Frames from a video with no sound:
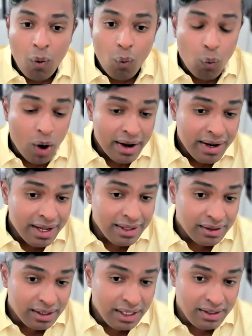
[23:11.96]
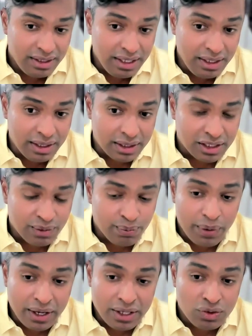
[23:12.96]
1 in 3 seniors
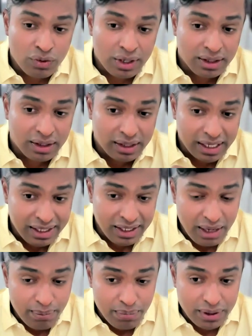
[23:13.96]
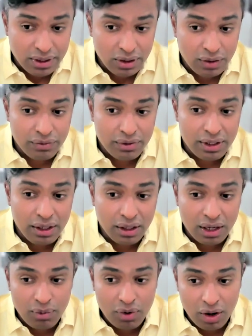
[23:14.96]
spends over 30% of their
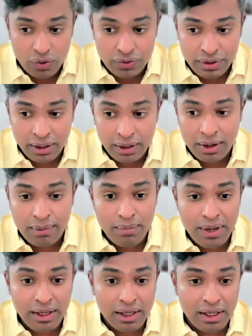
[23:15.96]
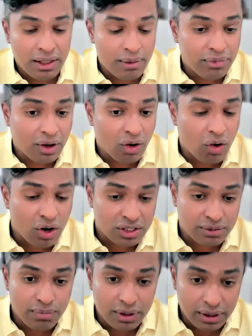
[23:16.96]
income on housing, making them the
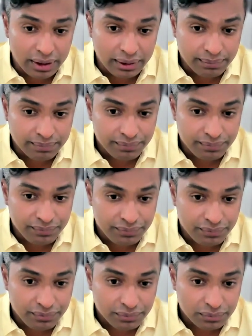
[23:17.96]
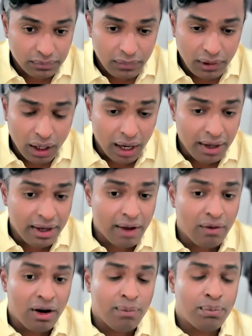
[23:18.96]
cost burden. And
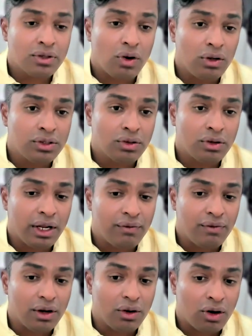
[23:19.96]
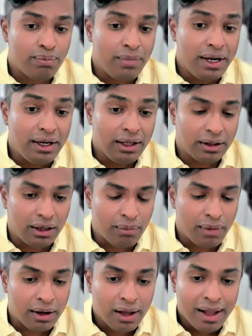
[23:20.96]
developers also, like, we are not meeting the
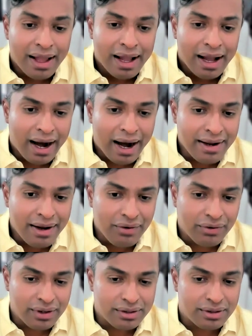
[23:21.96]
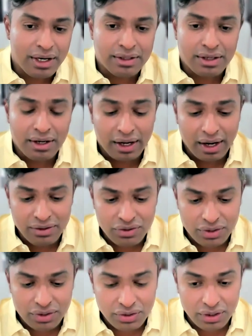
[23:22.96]
demand. High interest rates and the
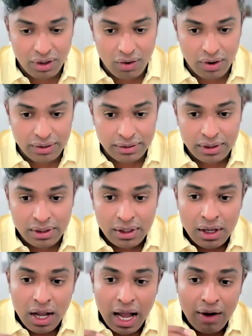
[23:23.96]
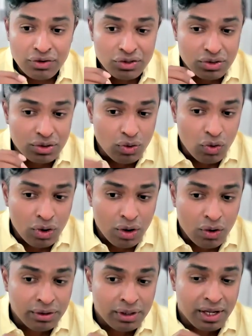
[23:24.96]
construction costs have slowed
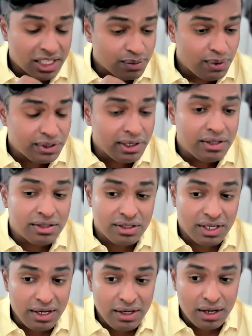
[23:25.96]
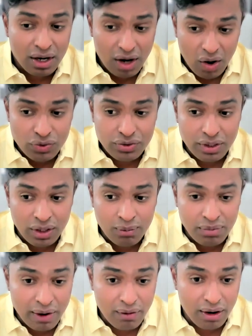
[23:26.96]
down the especially senior housing
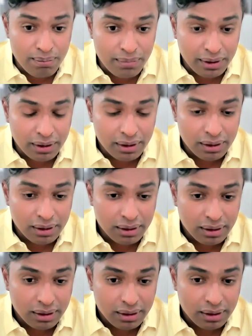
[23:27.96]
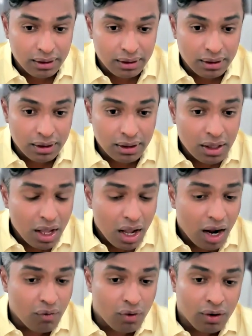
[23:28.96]
development.
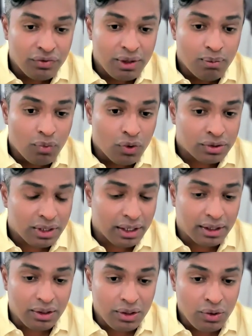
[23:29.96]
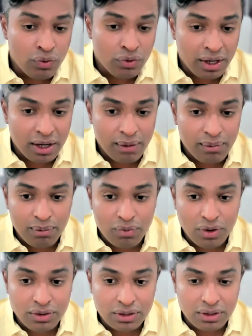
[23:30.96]
And one of the most like new retirement
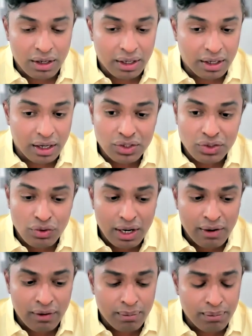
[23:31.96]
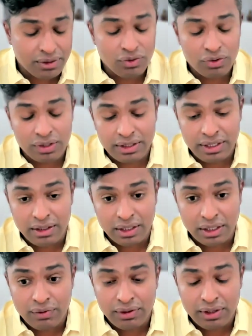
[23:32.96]
projects are like luxury developments. You are seeing
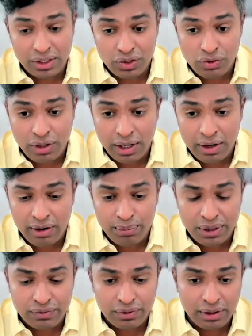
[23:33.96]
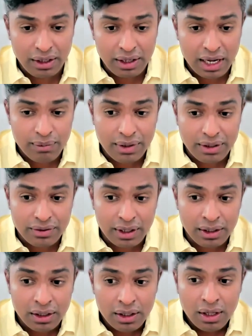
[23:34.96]
that even the luxury developments for the retirement,
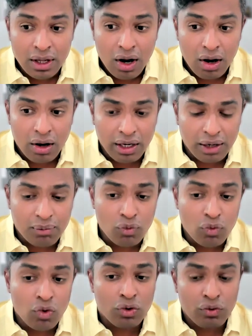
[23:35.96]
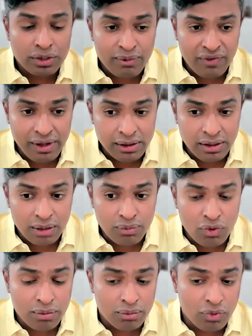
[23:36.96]
right, are like more towards a wealthier
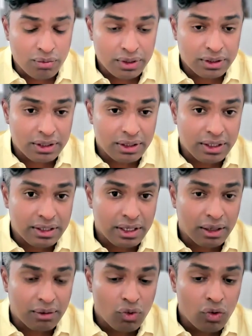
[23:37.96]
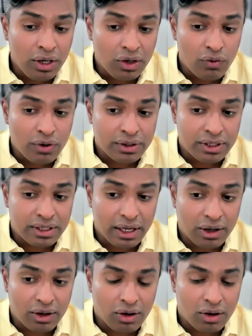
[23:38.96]
boomers, and it is like morely towards is
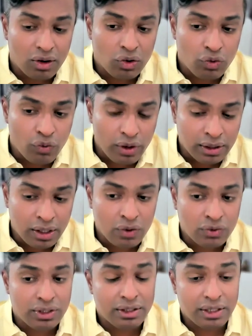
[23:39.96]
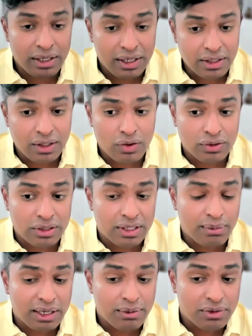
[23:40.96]
like 12,000, 13,000.
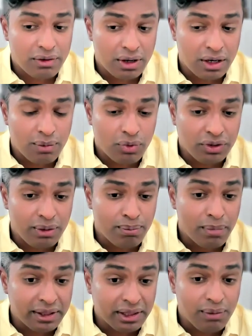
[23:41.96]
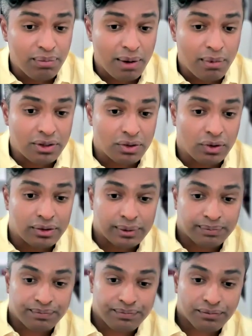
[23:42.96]
Sometimes I've heard about the monthly payments
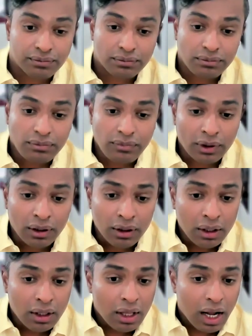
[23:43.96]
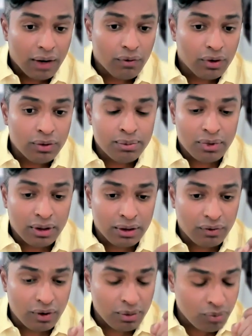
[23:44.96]
also. And
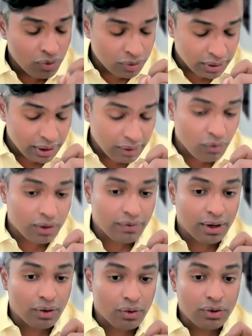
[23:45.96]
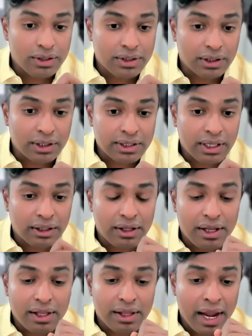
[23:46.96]
one more thing, what we are noticing is like
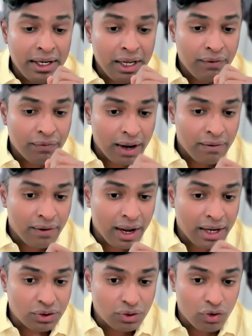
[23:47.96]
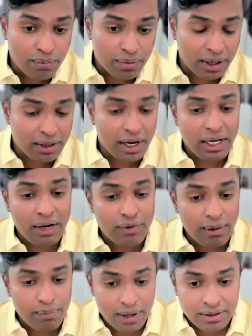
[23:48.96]
85 age group, right?
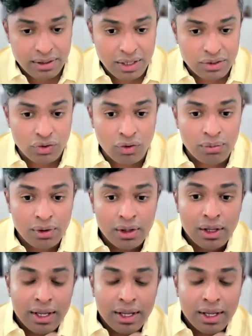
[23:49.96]
85 plus age group